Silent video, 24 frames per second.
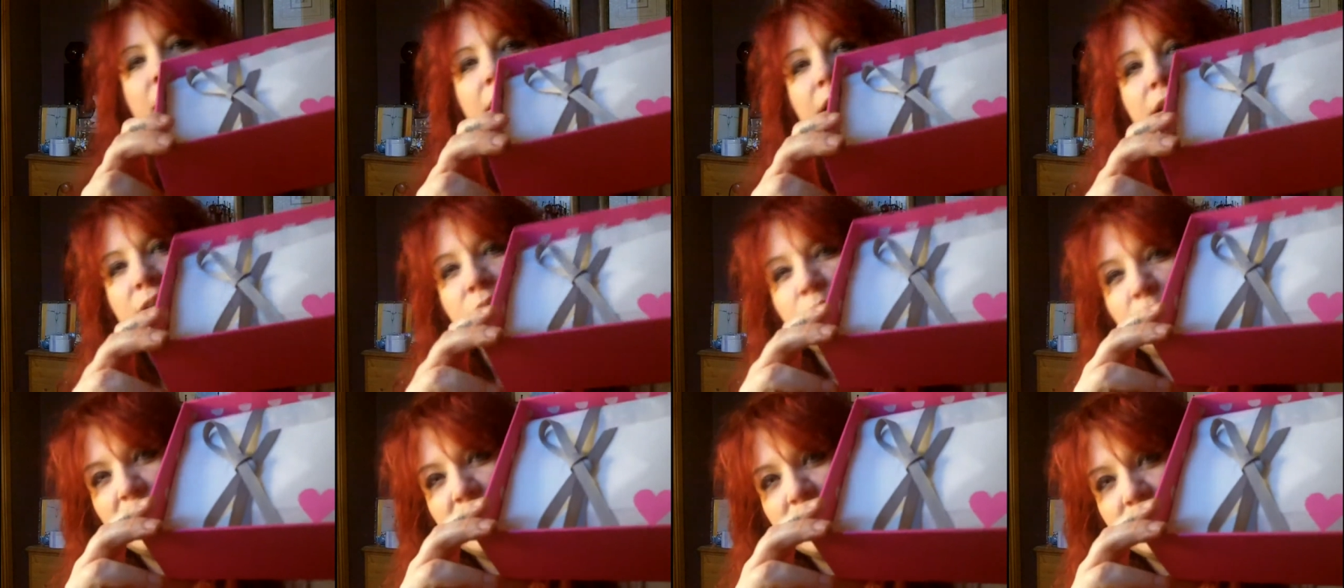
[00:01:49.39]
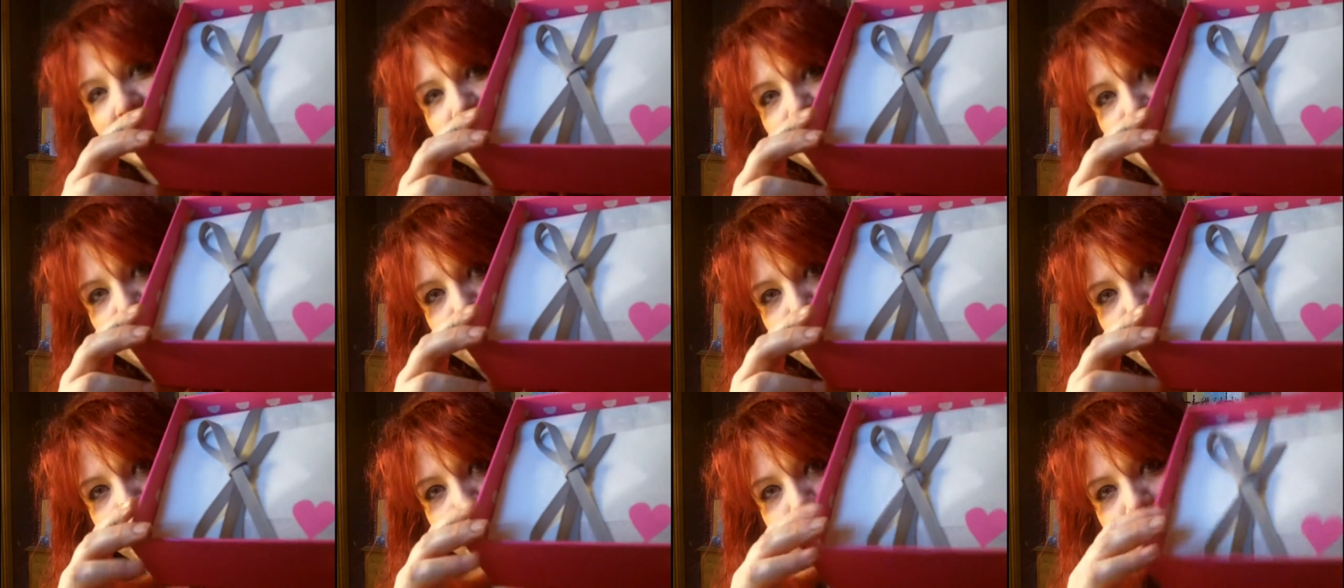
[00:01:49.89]
It's white
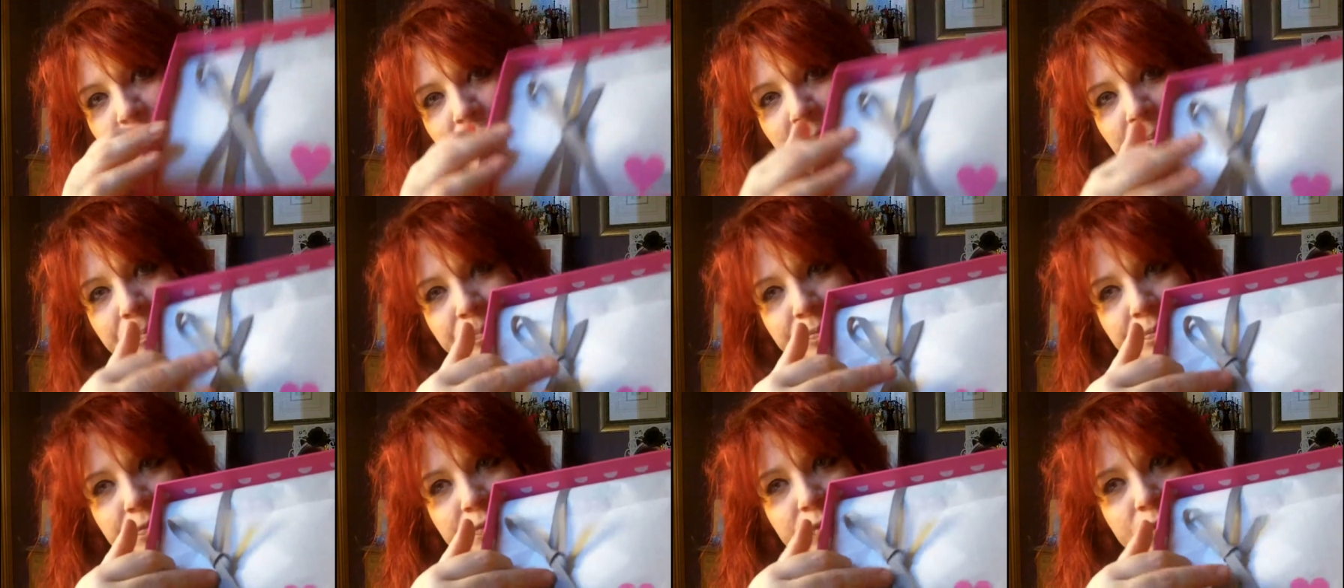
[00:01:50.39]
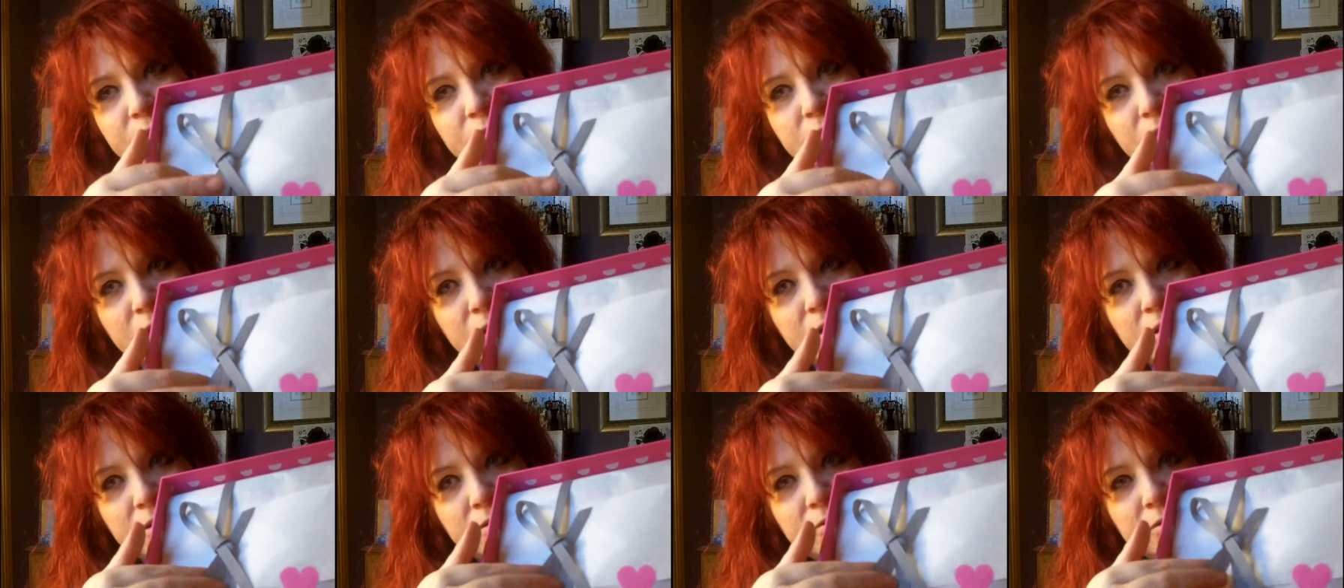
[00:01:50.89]
tissue paper. It's
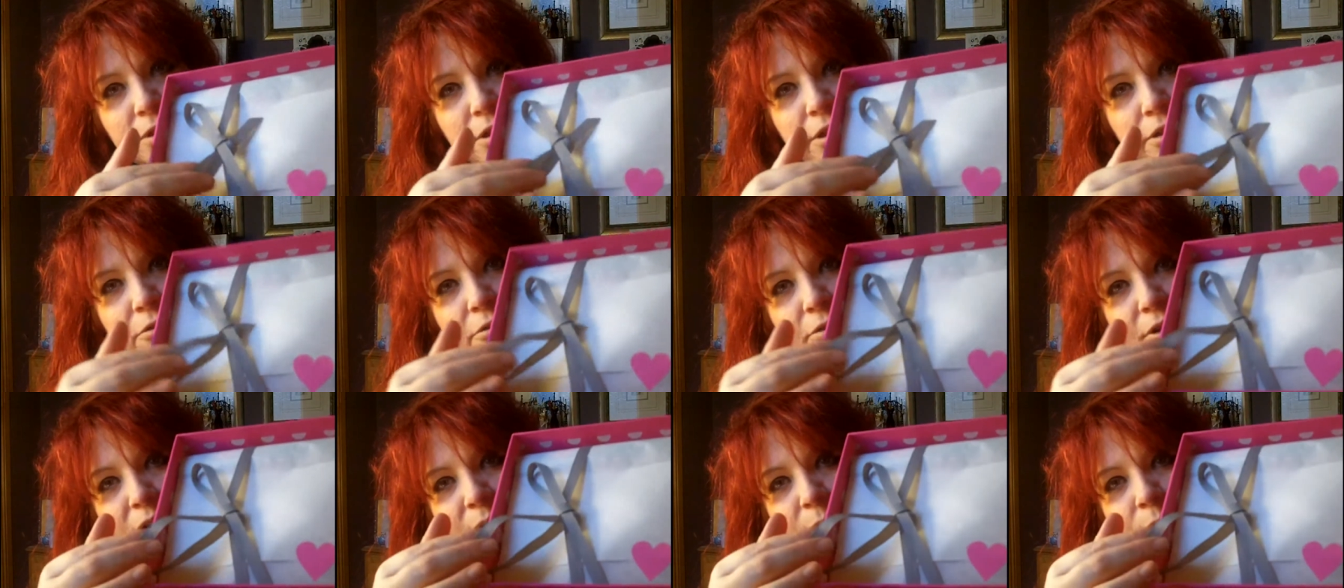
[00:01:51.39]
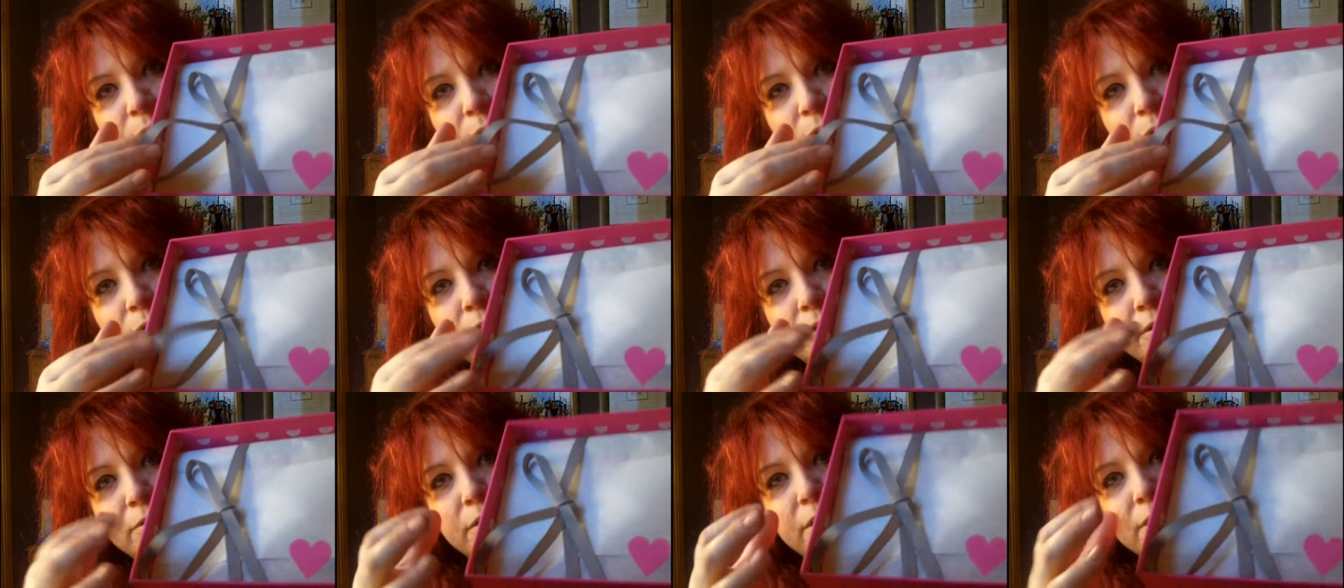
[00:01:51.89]
got a lovely grey
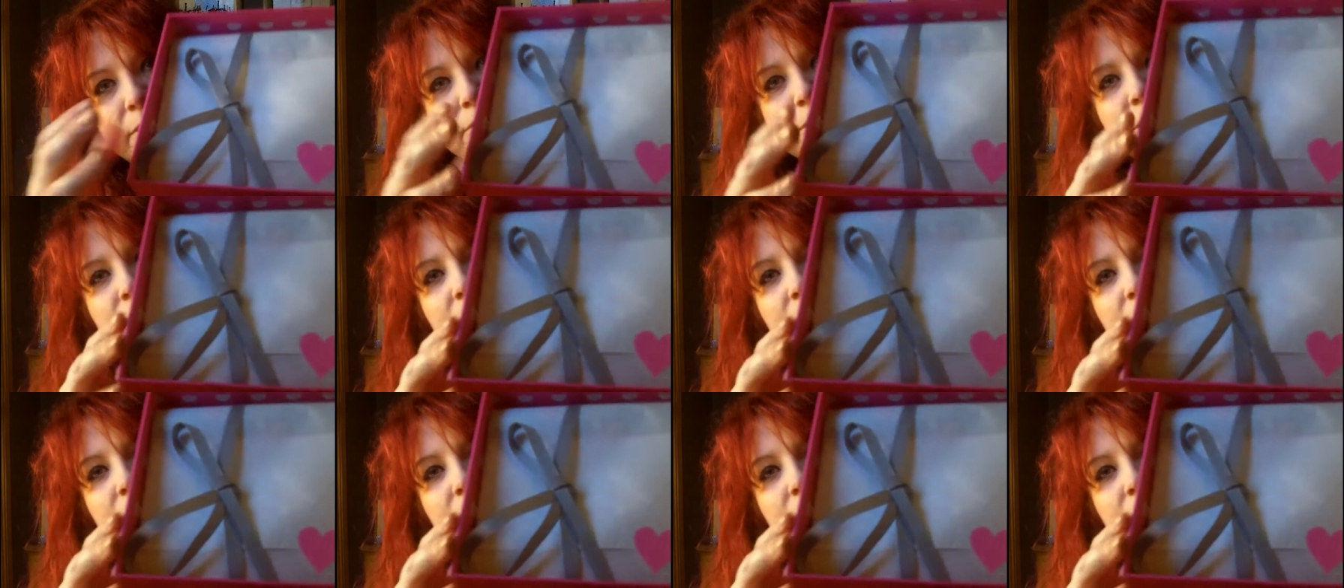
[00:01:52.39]
bow around